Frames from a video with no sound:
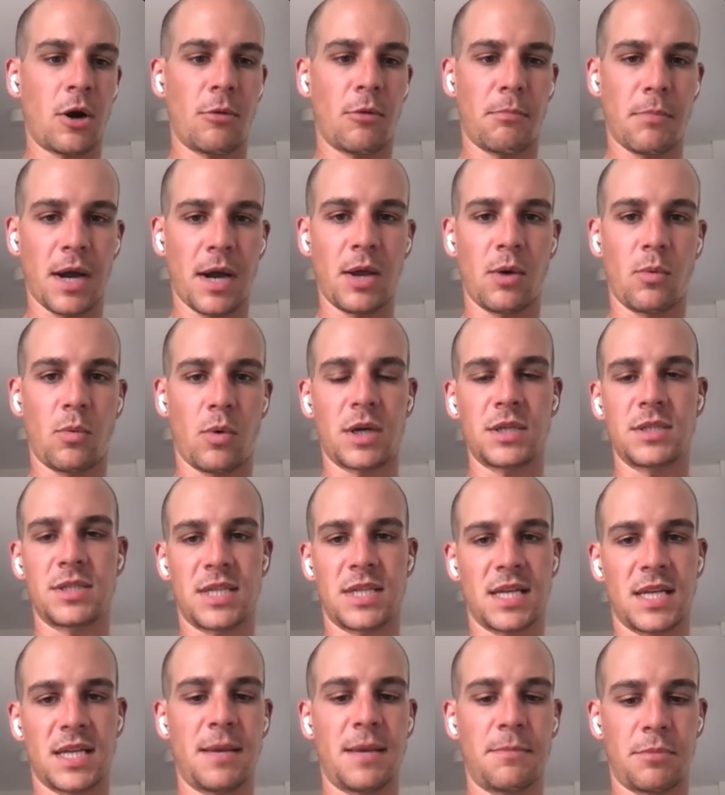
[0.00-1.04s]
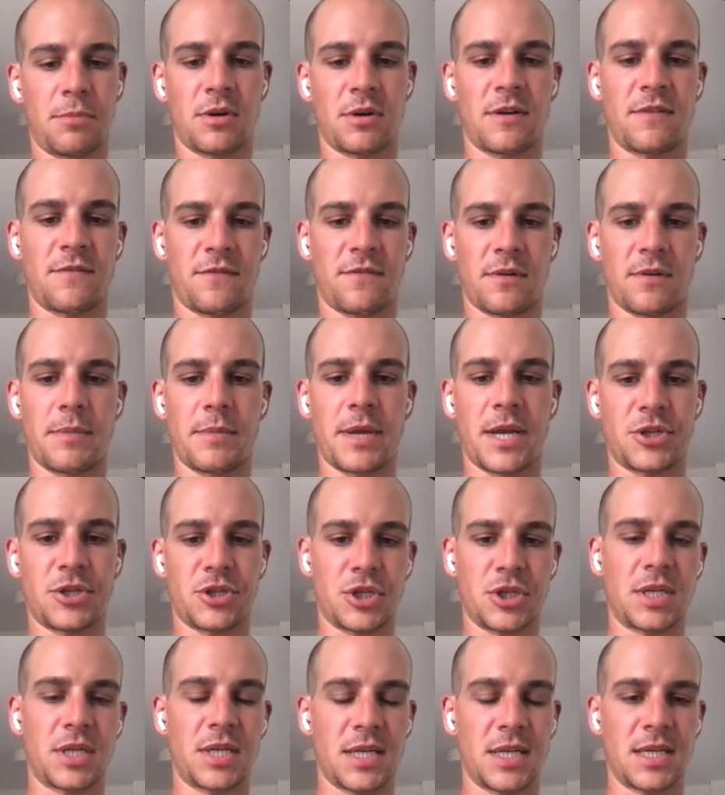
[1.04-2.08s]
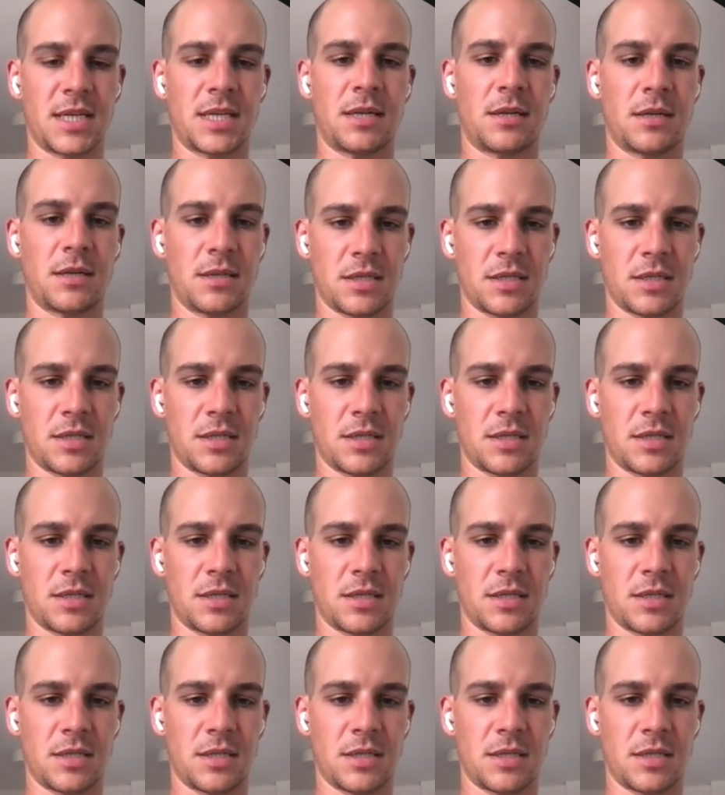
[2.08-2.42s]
might want to keep your information in